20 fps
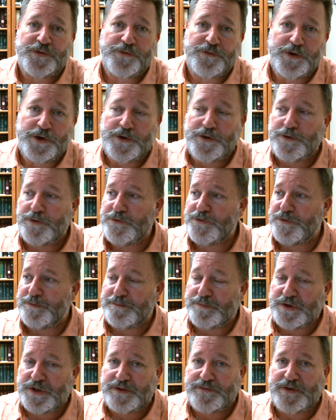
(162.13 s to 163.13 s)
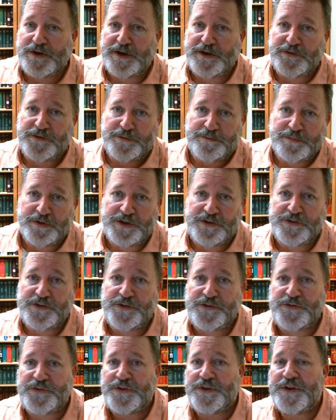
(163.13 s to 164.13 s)
and roads and boulevards and
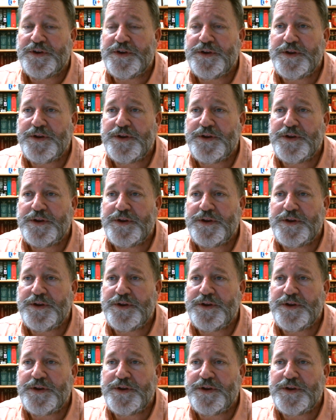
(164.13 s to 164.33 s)
bridges.